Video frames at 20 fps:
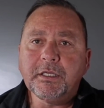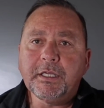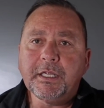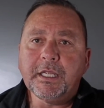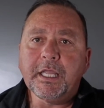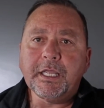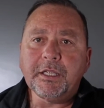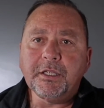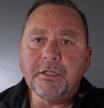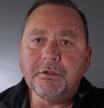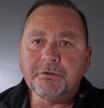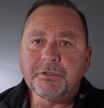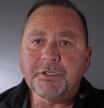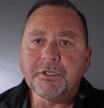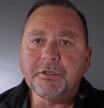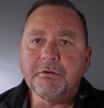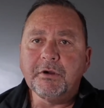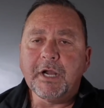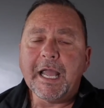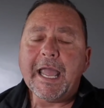get you
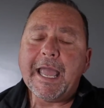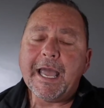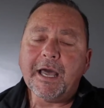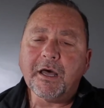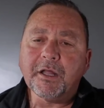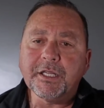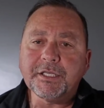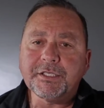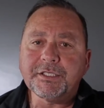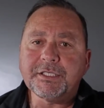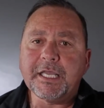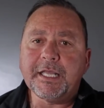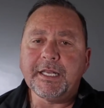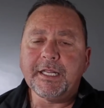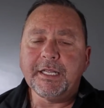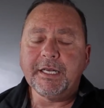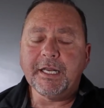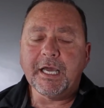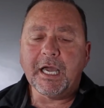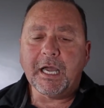to how to set
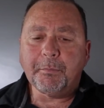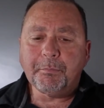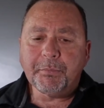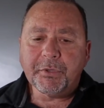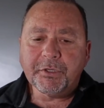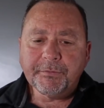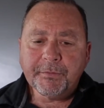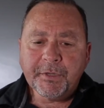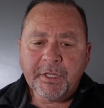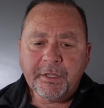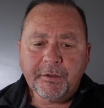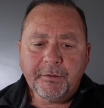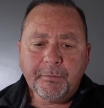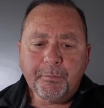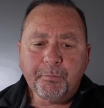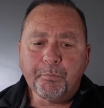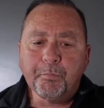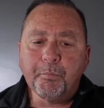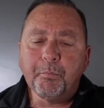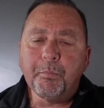it up.
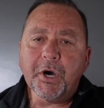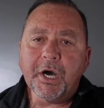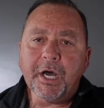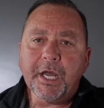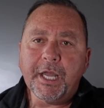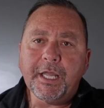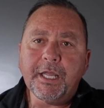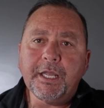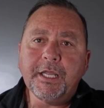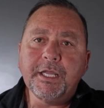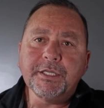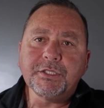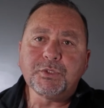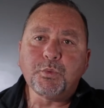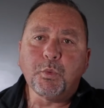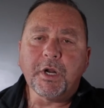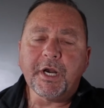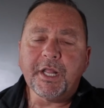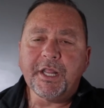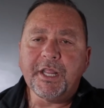But it's
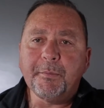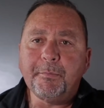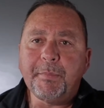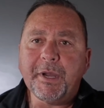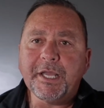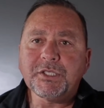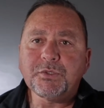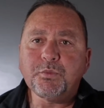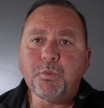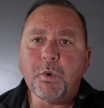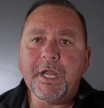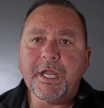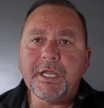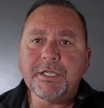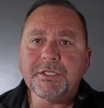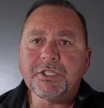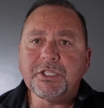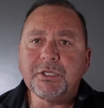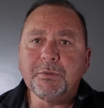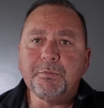one of the best
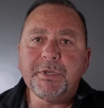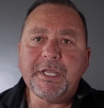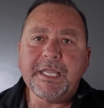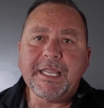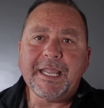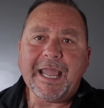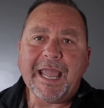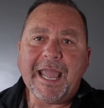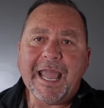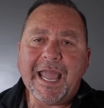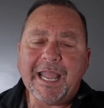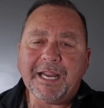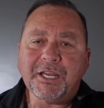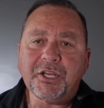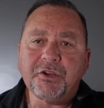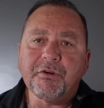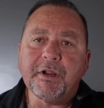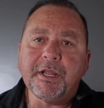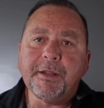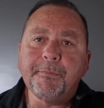ways to be
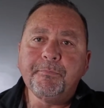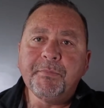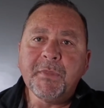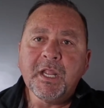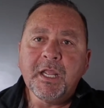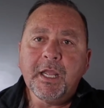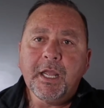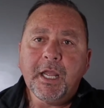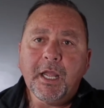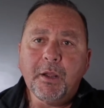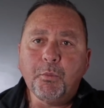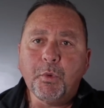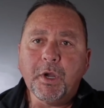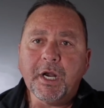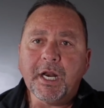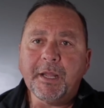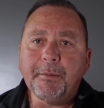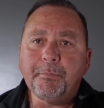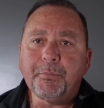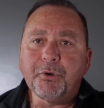accurate. And
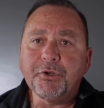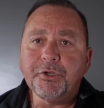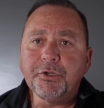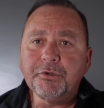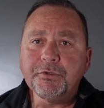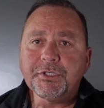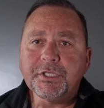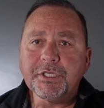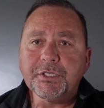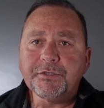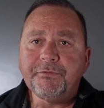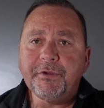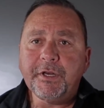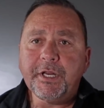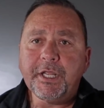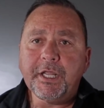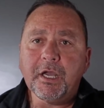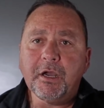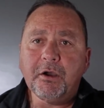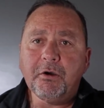when I produce this
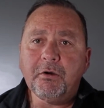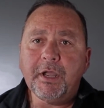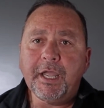video